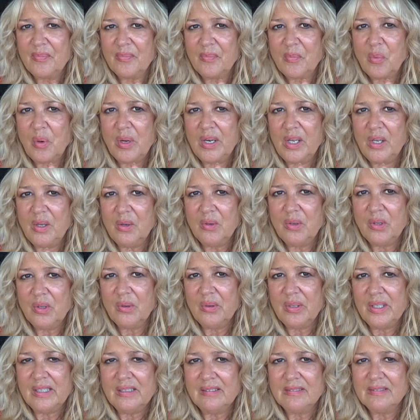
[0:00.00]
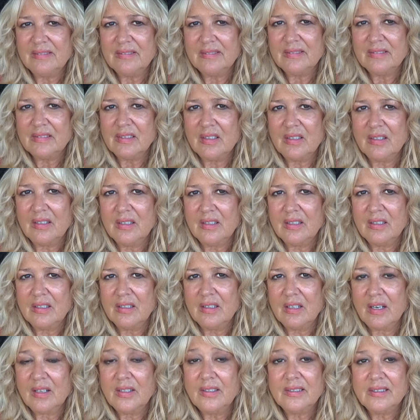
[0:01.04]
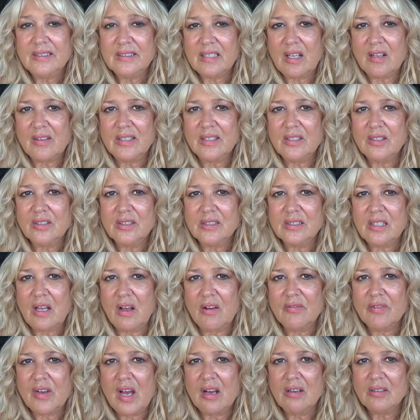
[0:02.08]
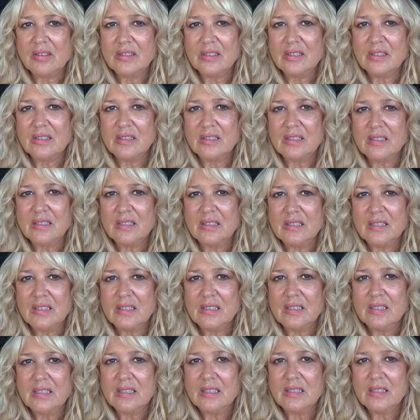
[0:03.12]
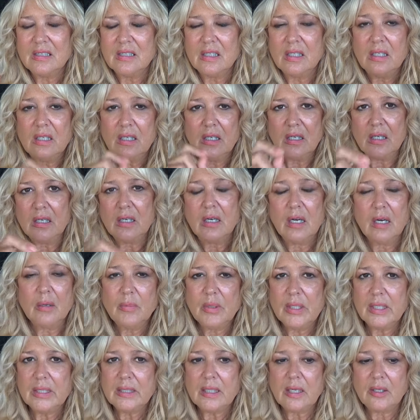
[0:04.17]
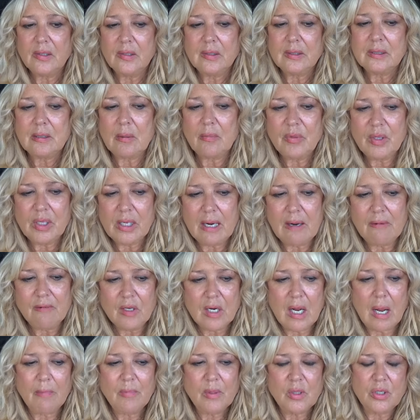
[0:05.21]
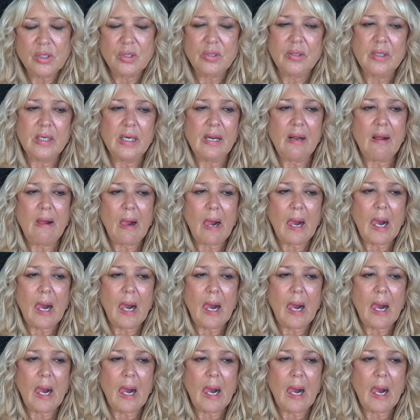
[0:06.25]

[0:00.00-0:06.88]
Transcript: What are you doing? Are you selling yourself out? I'm going to tell you something. I have an opportunity